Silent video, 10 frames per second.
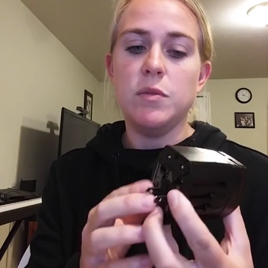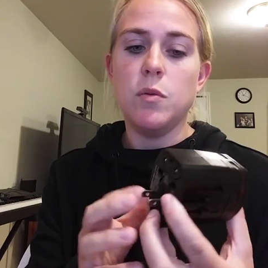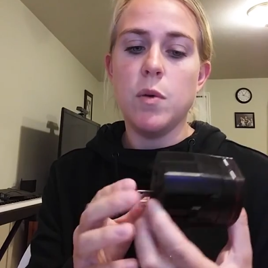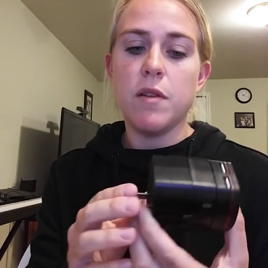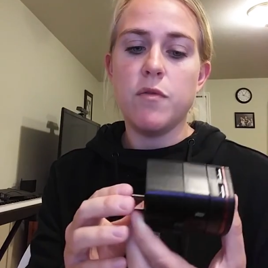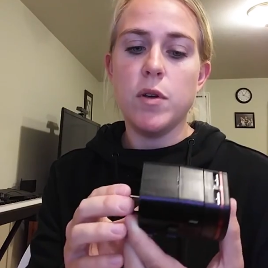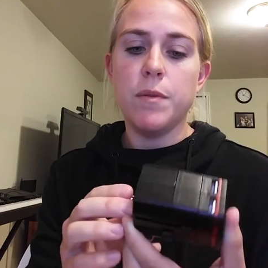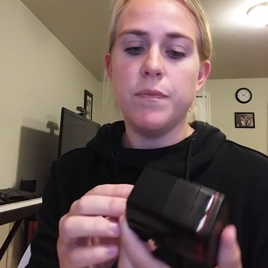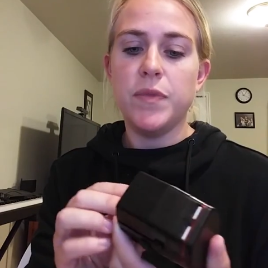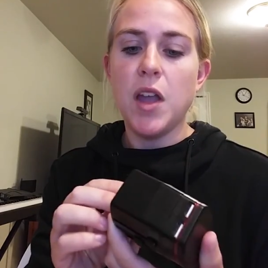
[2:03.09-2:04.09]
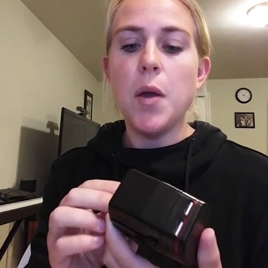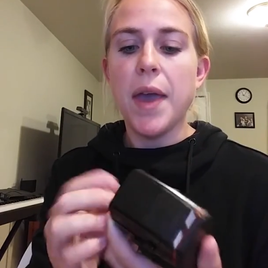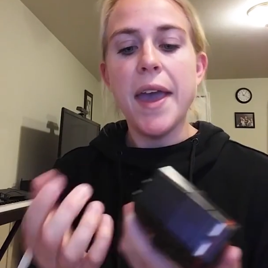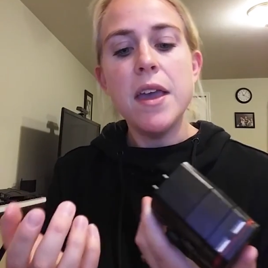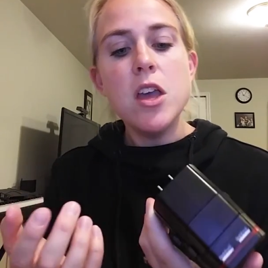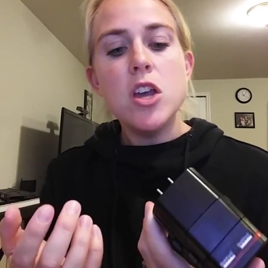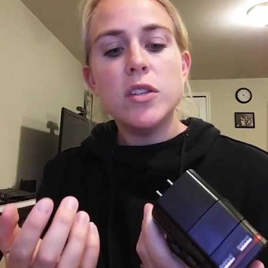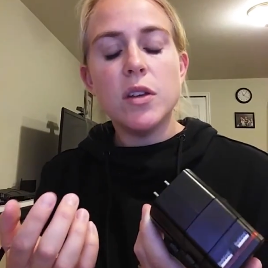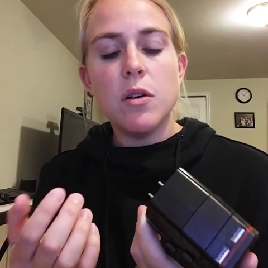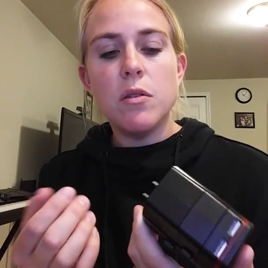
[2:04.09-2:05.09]
these will work for. Okay,
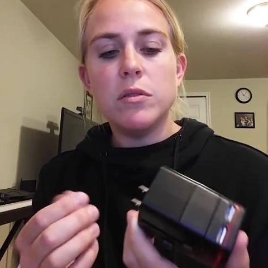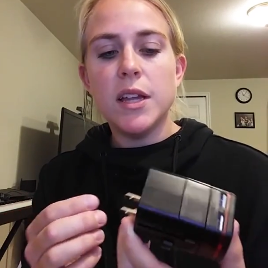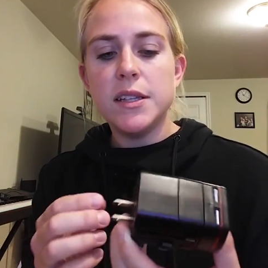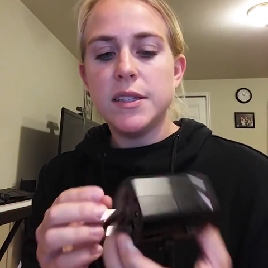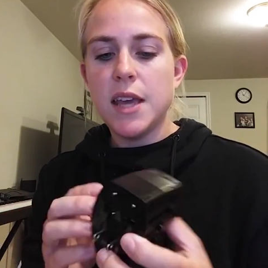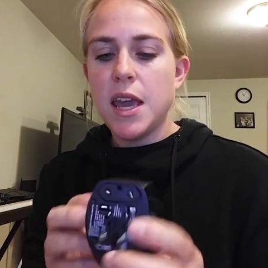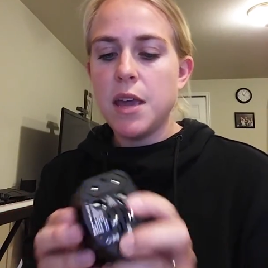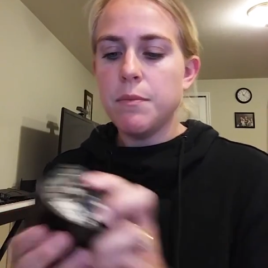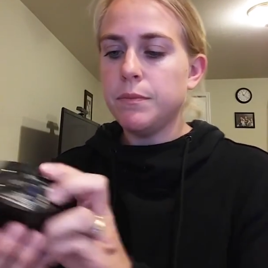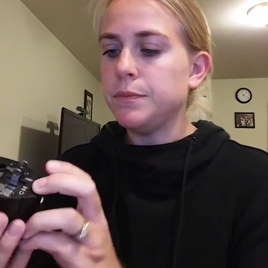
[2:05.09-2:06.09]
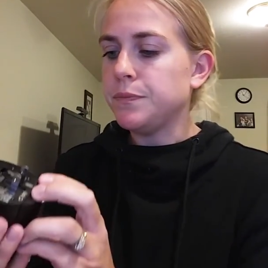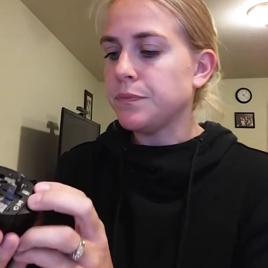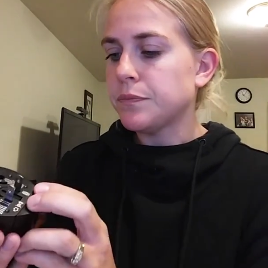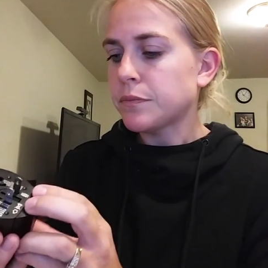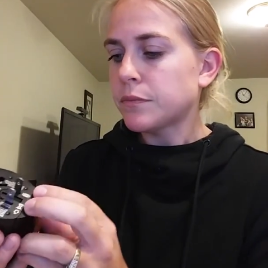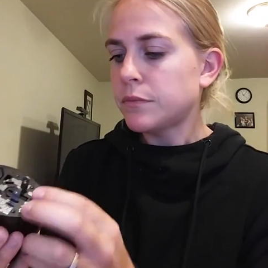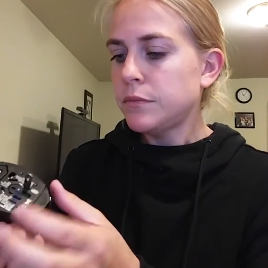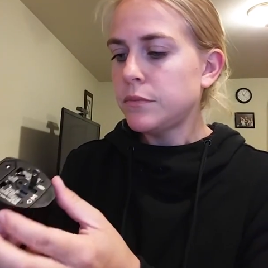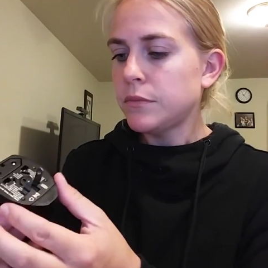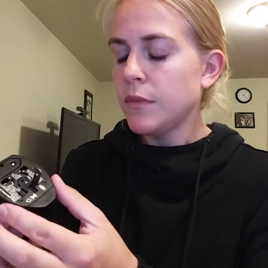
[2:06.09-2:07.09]
so let's say
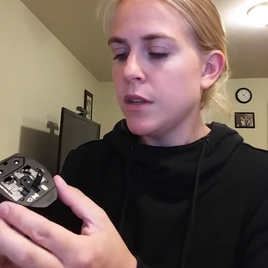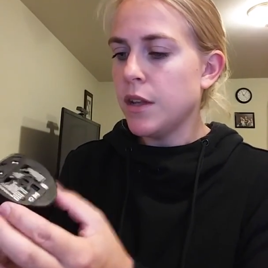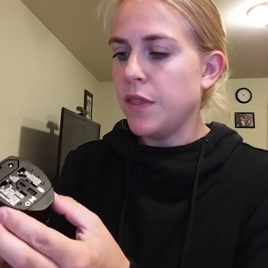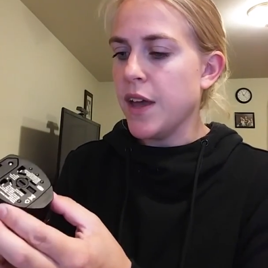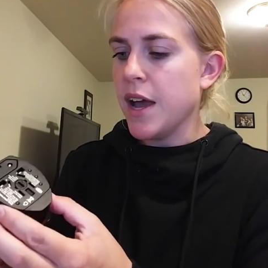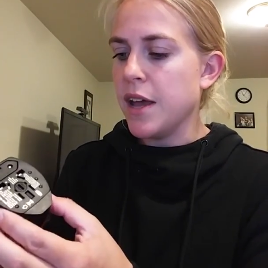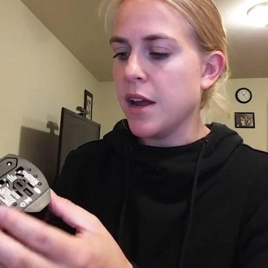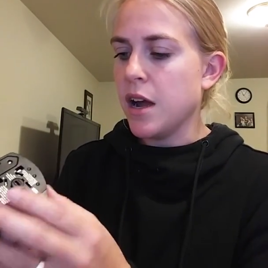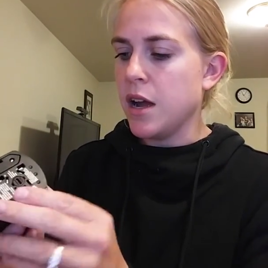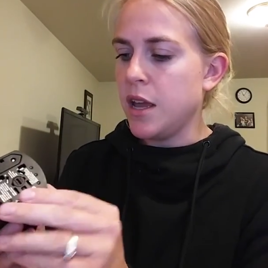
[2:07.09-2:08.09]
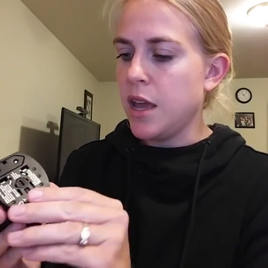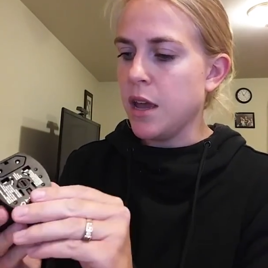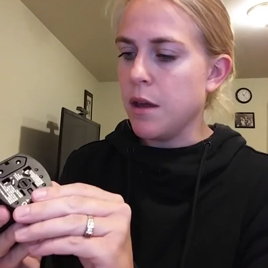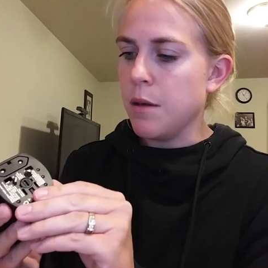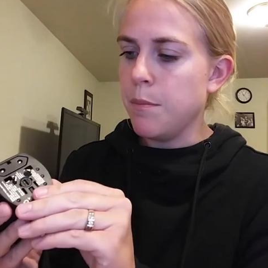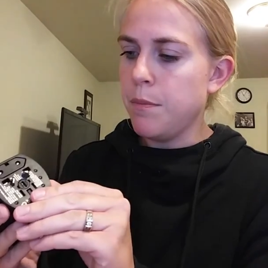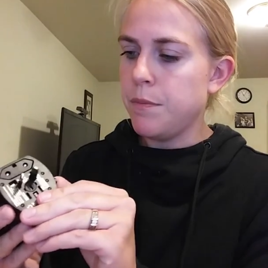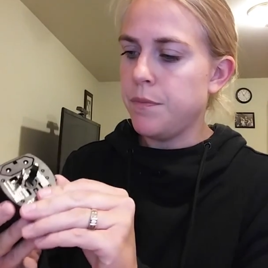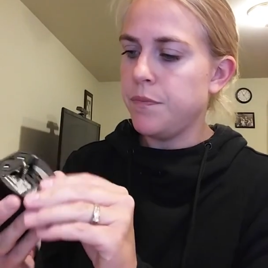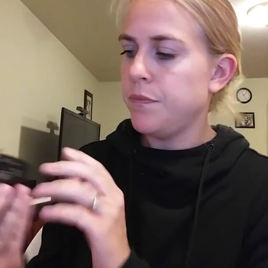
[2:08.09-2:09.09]
that I am
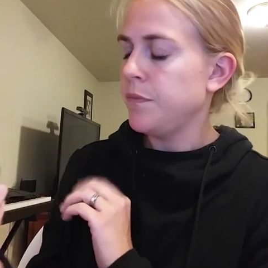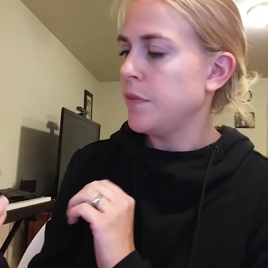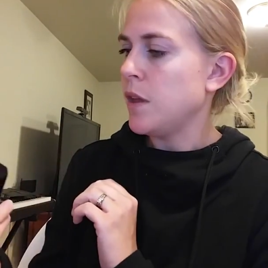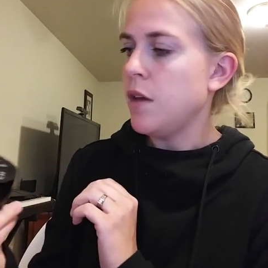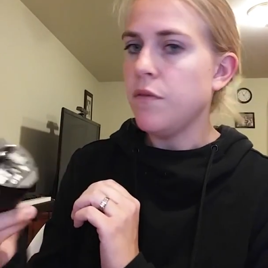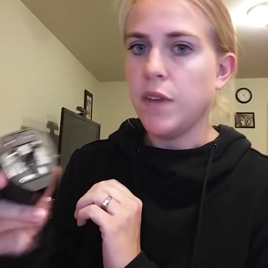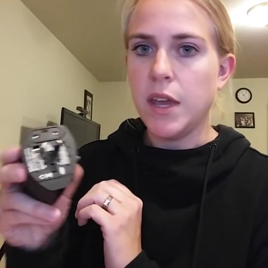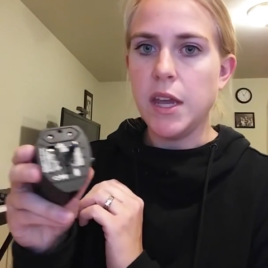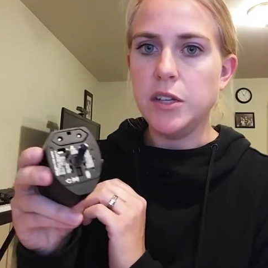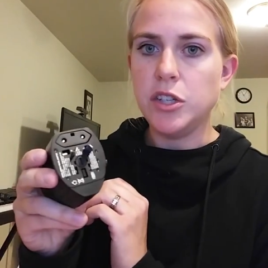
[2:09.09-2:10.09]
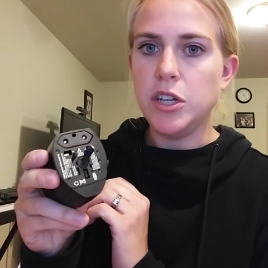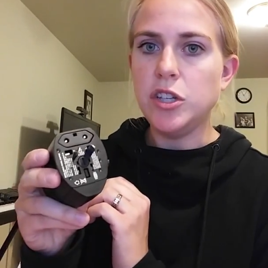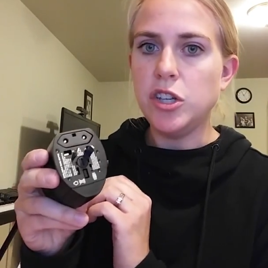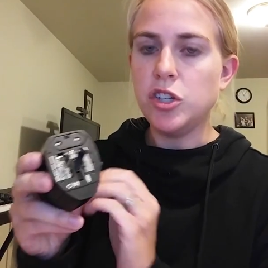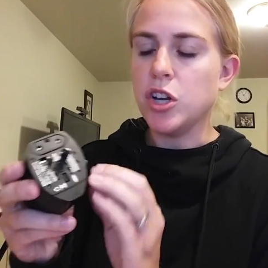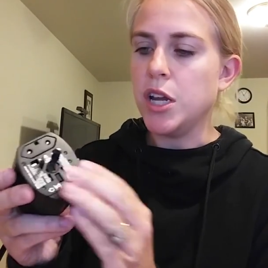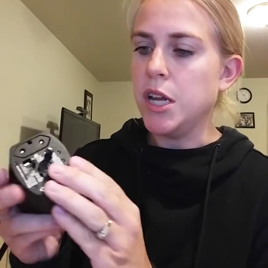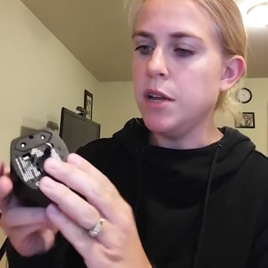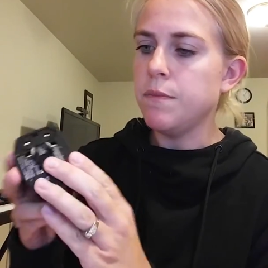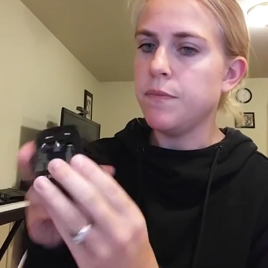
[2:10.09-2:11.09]
vacationing to
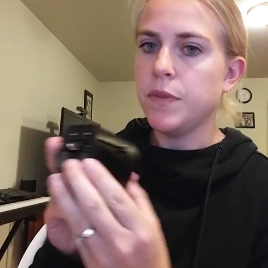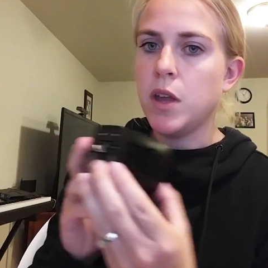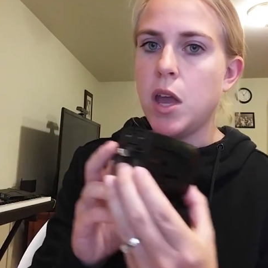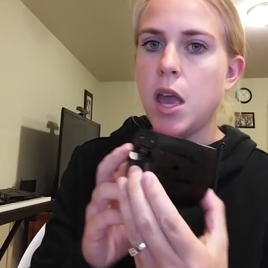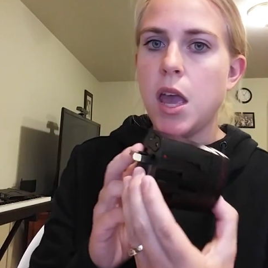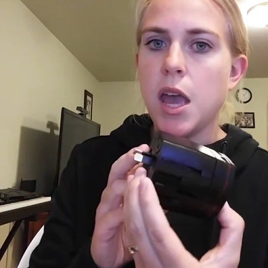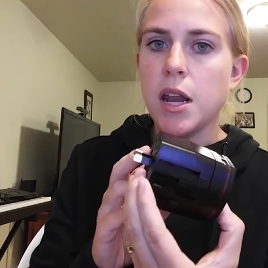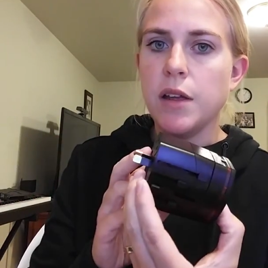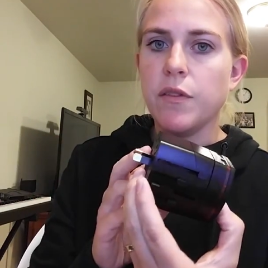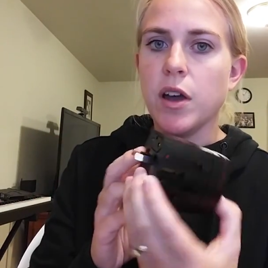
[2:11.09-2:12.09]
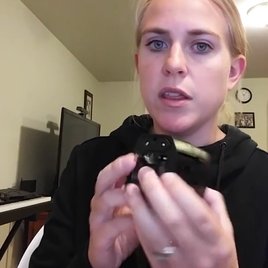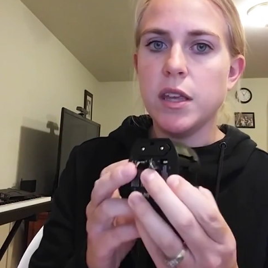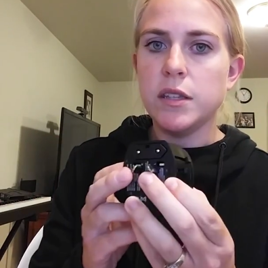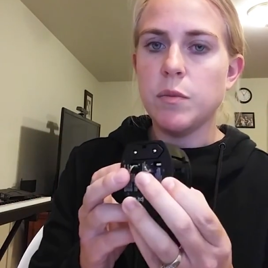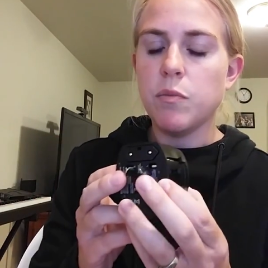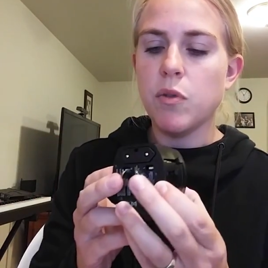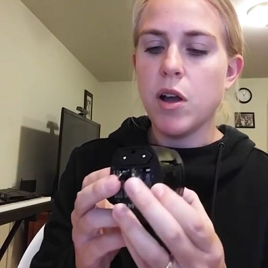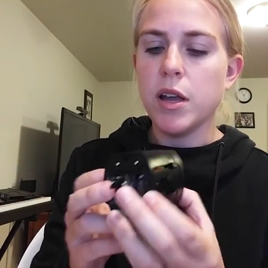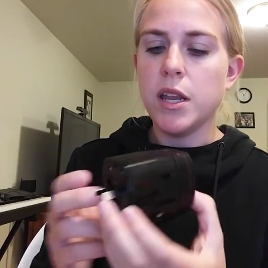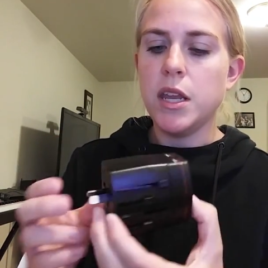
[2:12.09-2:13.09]
China and I've got this
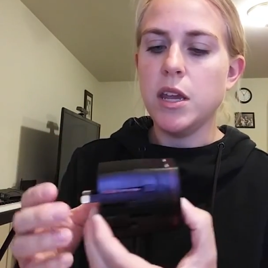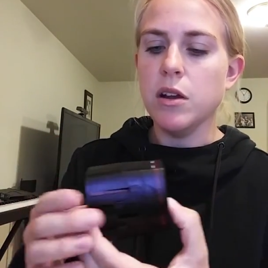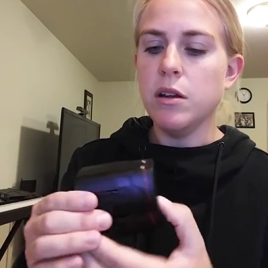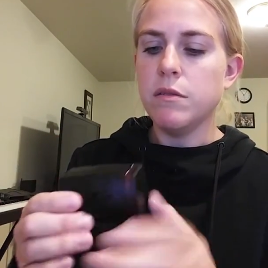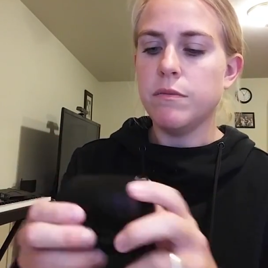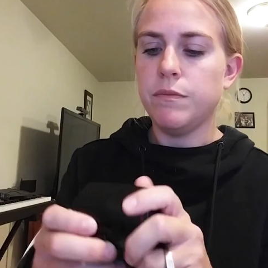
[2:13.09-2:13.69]
prong in here.